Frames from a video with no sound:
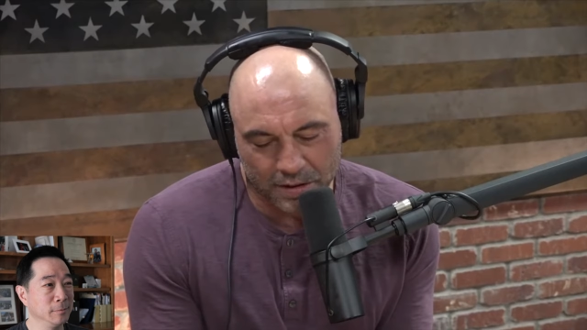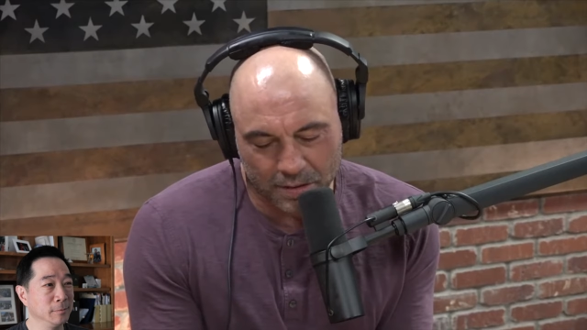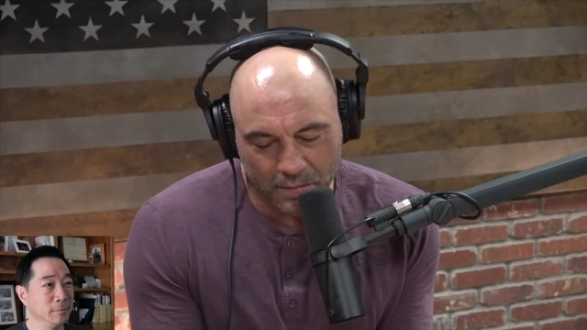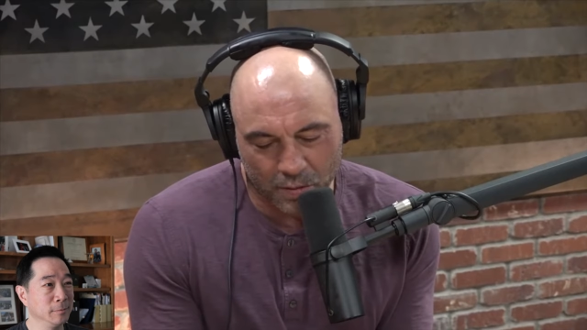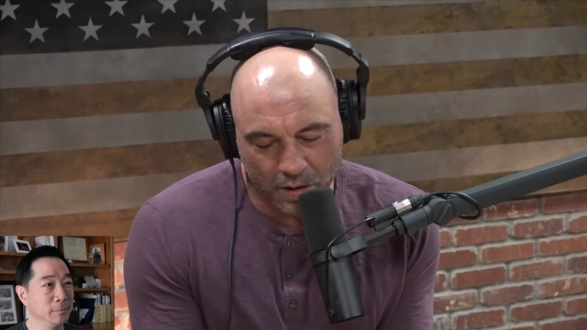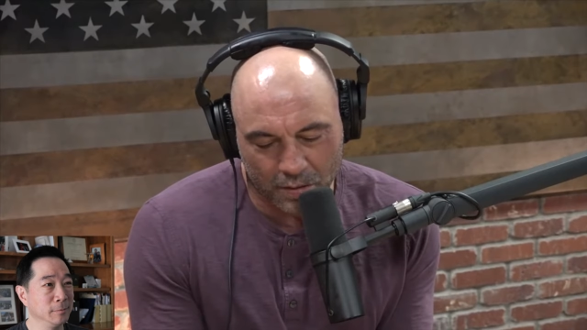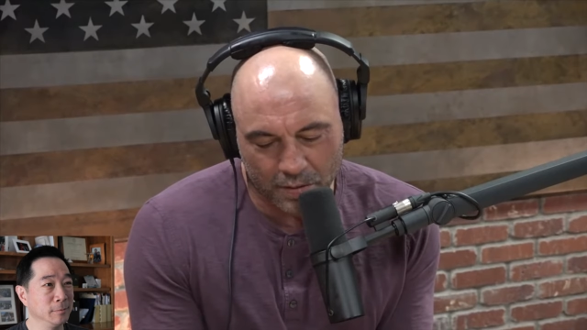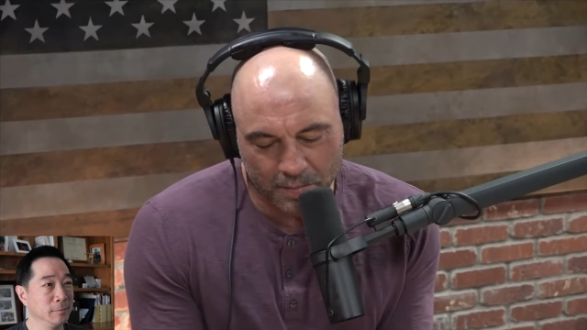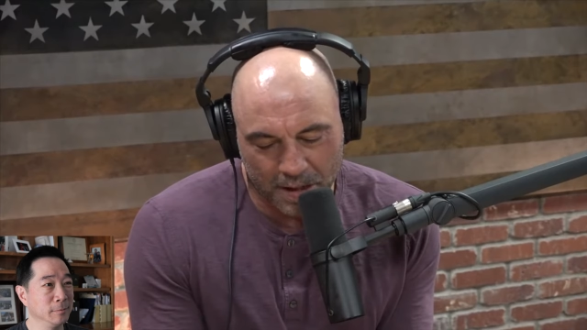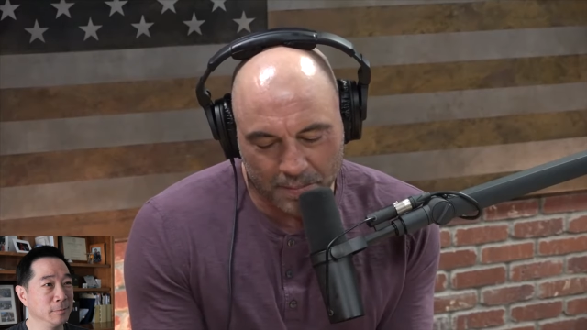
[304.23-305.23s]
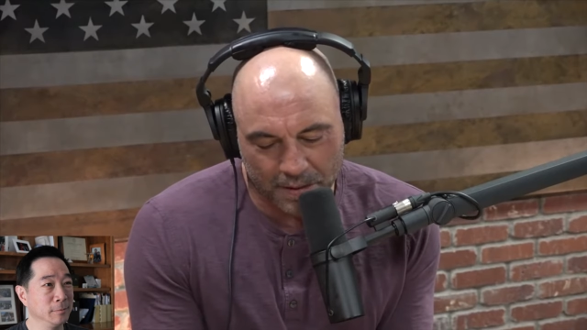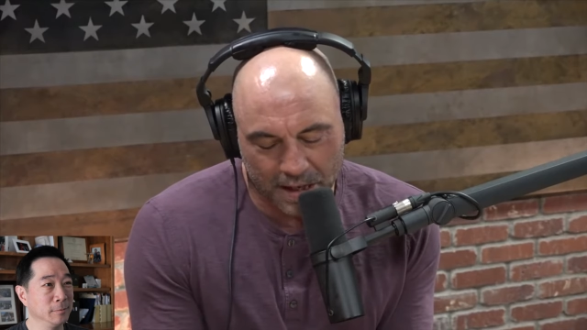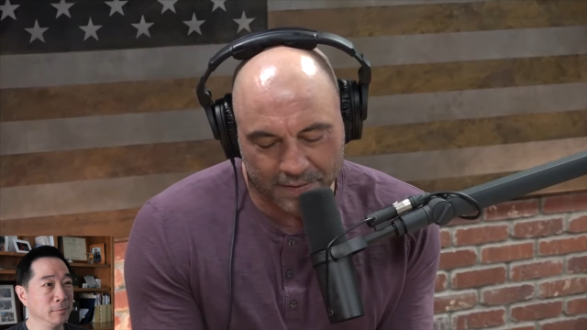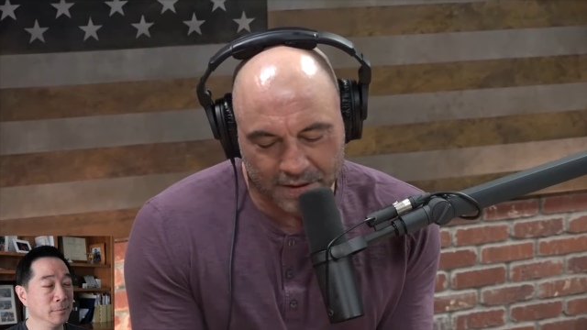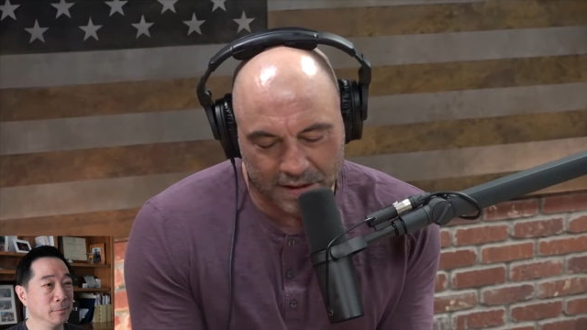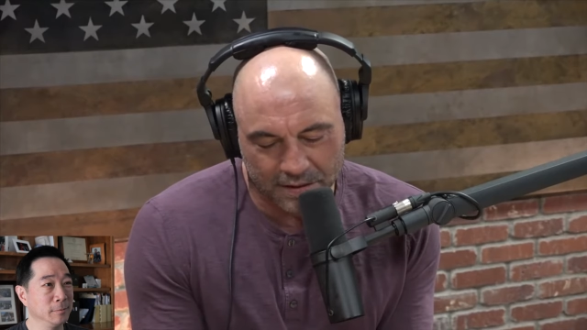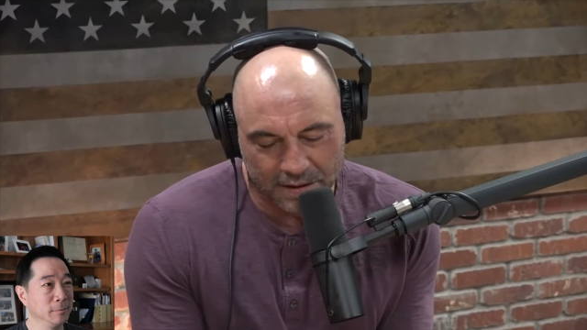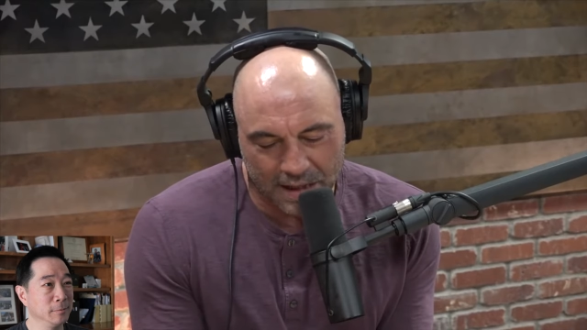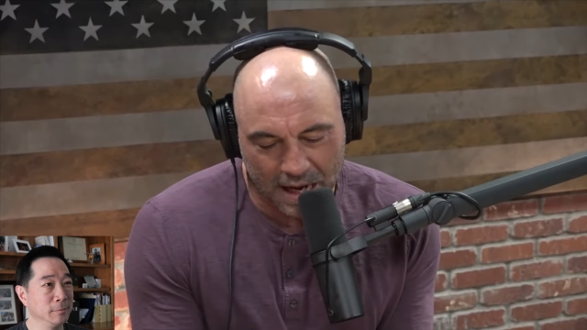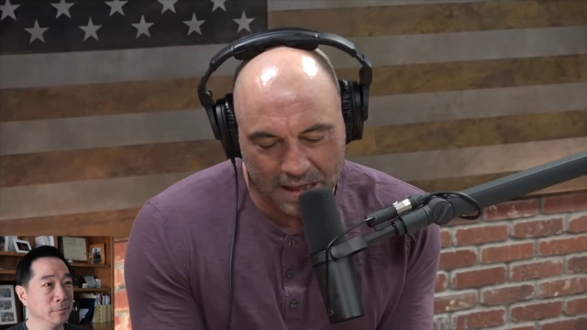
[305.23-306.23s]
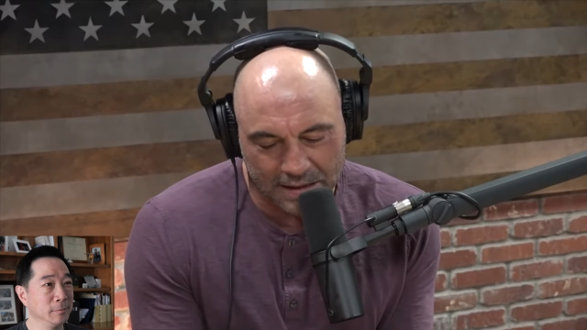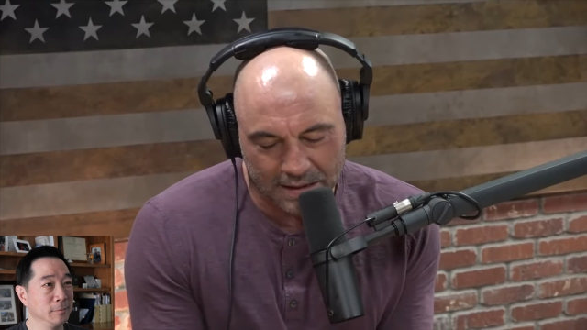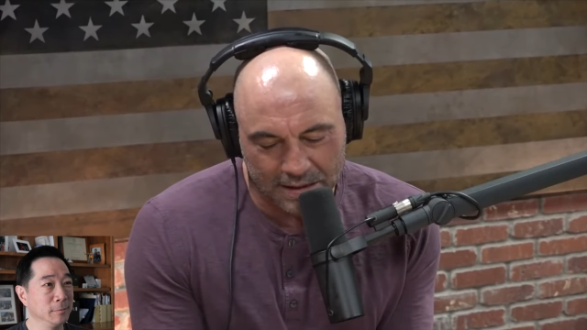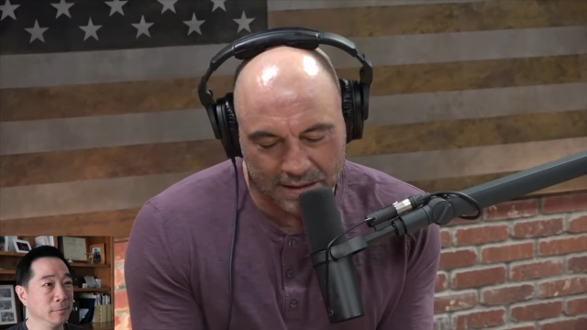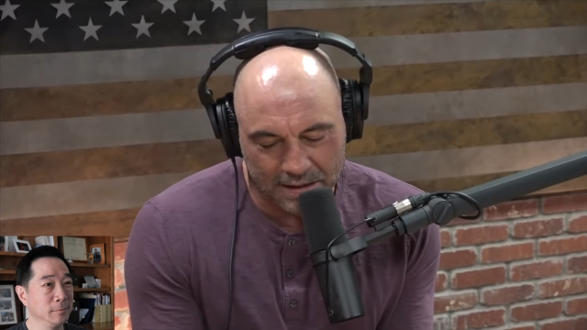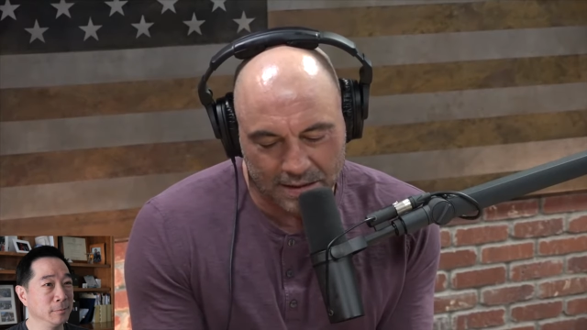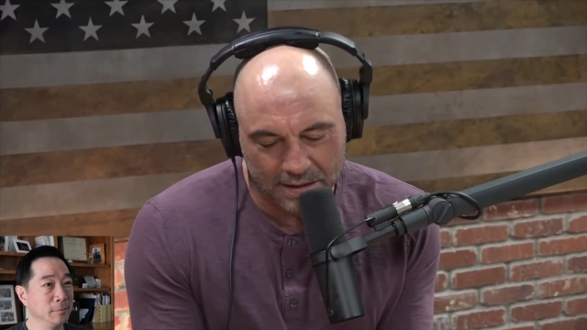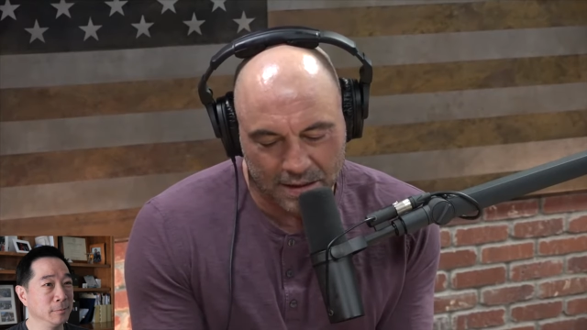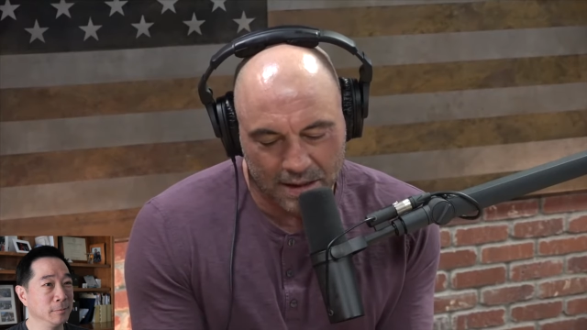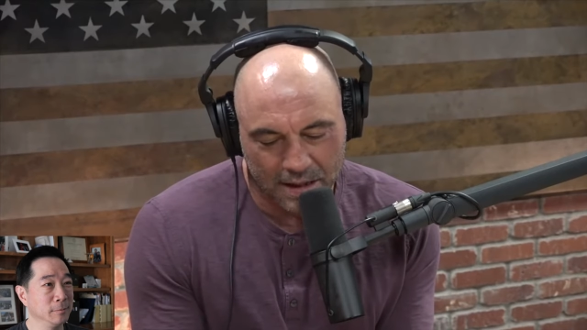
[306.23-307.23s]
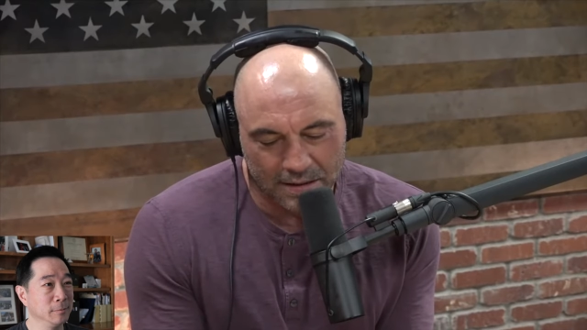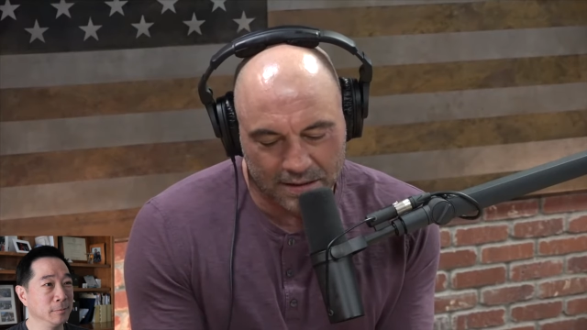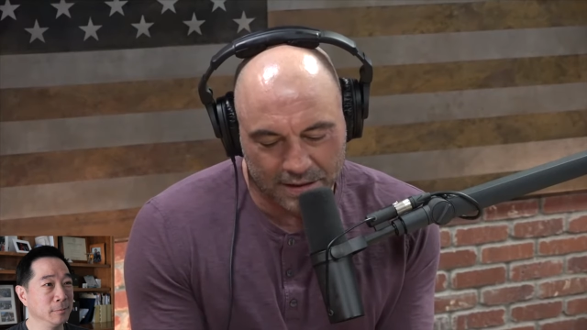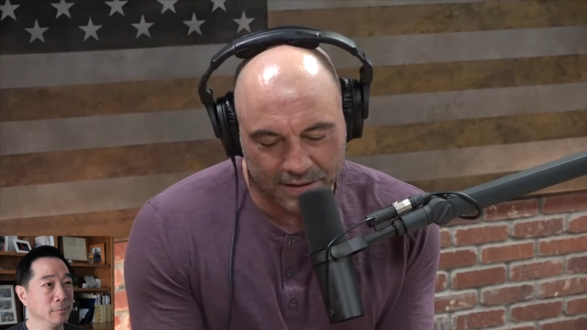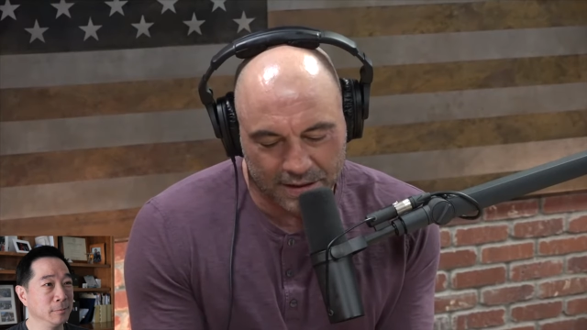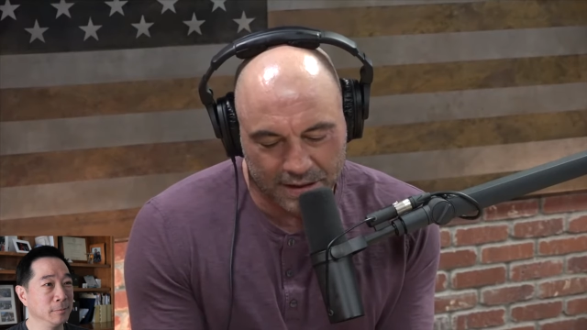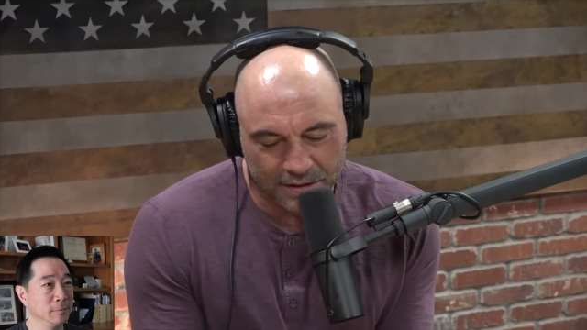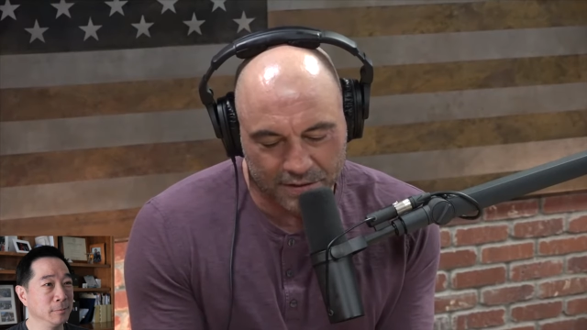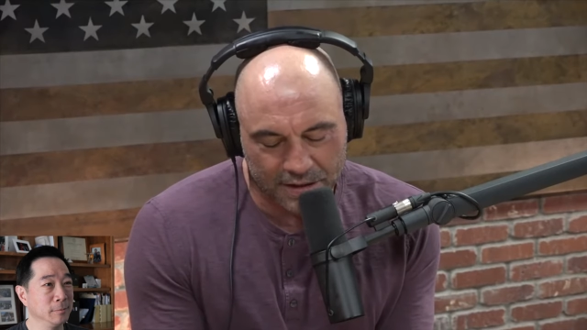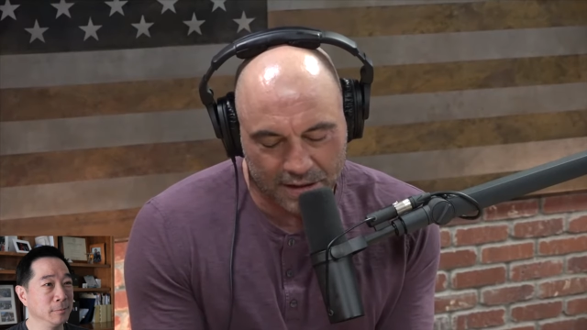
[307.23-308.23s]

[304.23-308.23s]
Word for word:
Speaker 1: some work with people that have serious eye diseases and serious injuries,